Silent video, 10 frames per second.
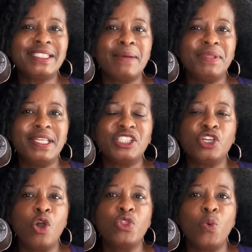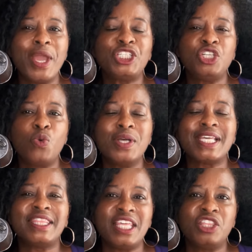something doesn't go the way she wants,
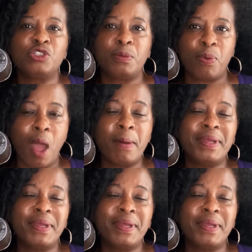I think there's a problem.